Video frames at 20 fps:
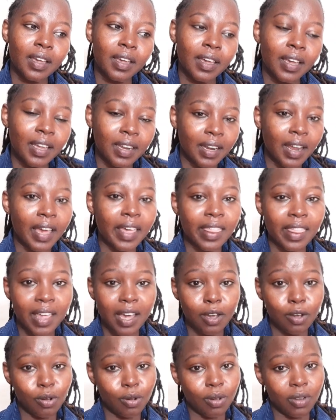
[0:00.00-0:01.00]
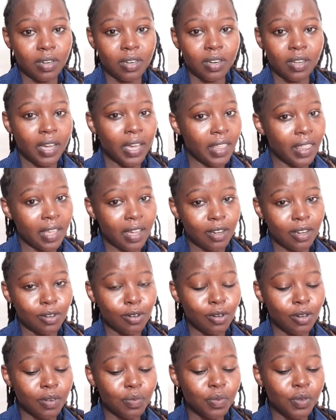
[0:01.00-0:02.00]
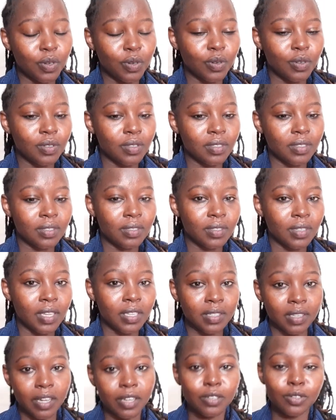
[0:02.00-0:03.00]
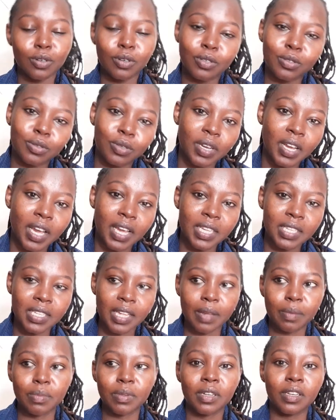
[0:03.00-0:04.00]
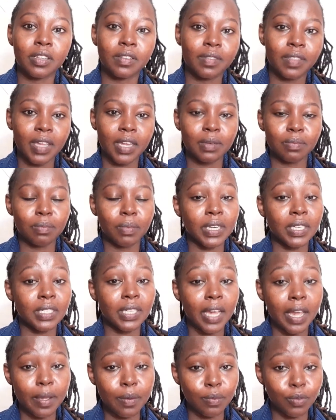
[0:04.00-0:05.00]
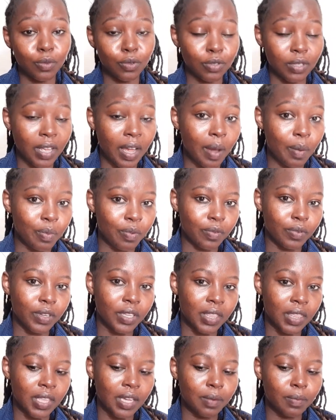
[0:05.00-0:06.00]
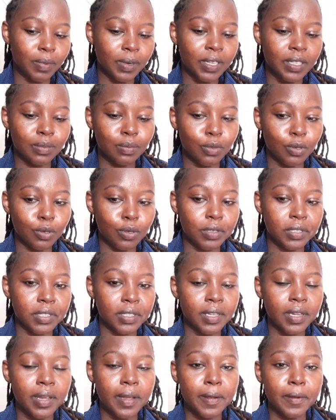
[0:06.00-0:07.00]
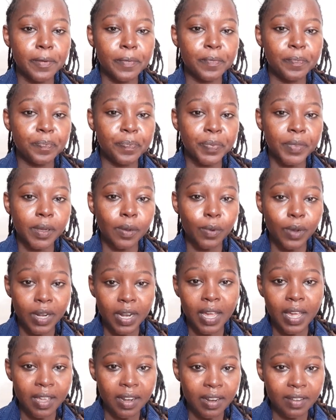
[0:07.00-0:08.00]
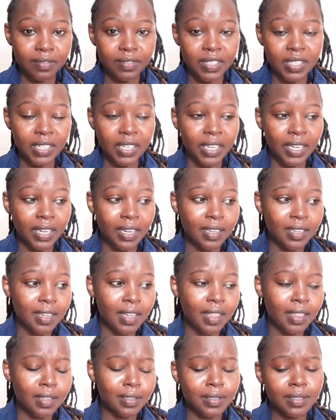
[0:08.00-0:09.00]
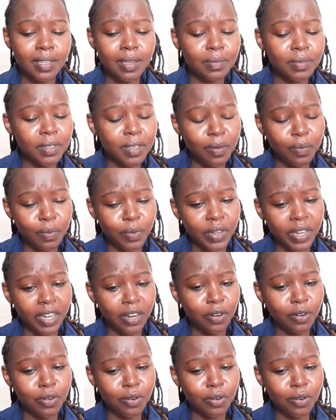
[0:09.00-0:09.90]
and I thank God, because as I told you guys, I believe that my time was up in that place. Because when I arrived in Kenya, the same week, I